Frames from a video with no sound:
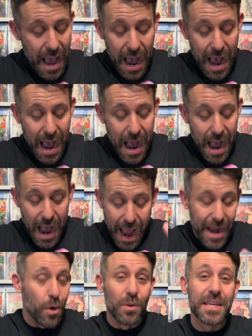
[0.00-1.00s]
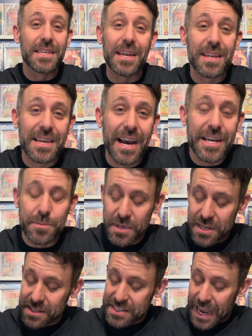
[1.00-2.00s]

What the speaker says: I only did it, guys, because